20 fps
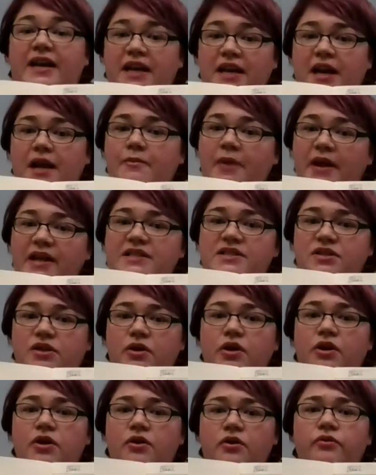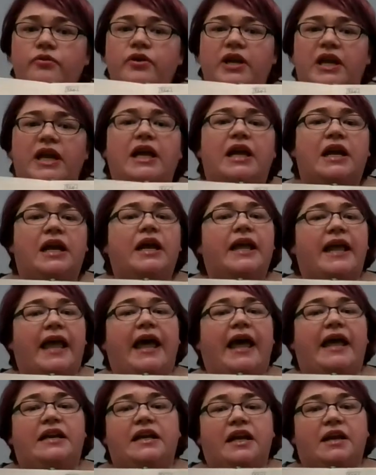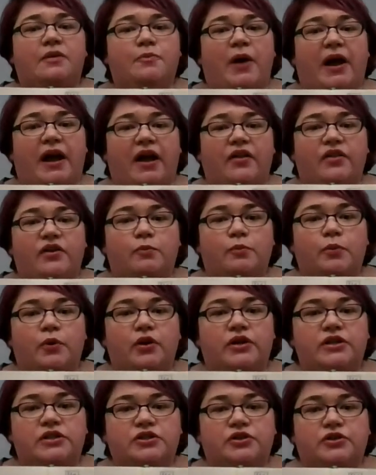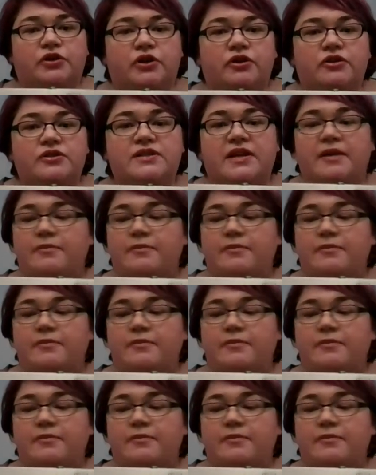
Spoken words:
And I might start including it again in my other bullet journals.